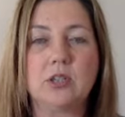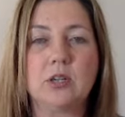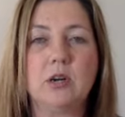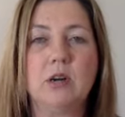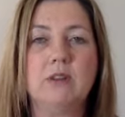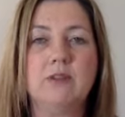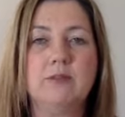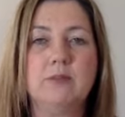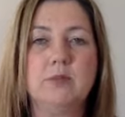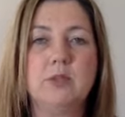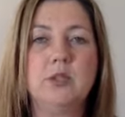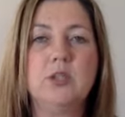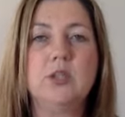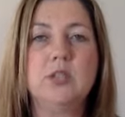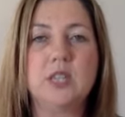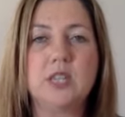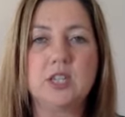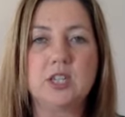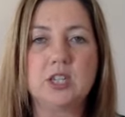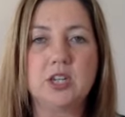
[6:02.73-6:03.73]
of
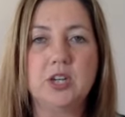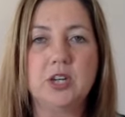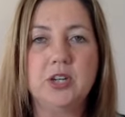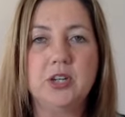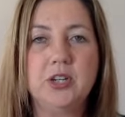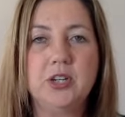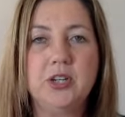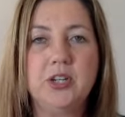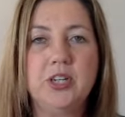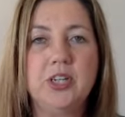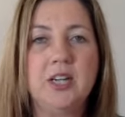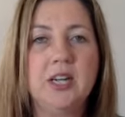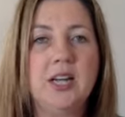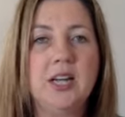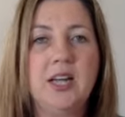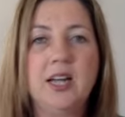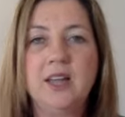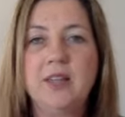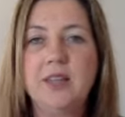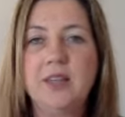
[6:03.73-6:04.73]
music to learn
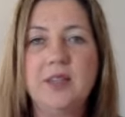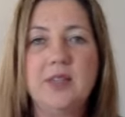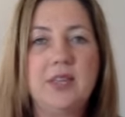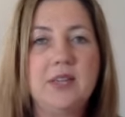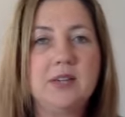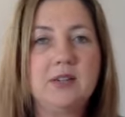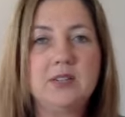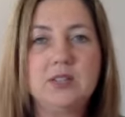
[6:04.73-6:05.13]
that there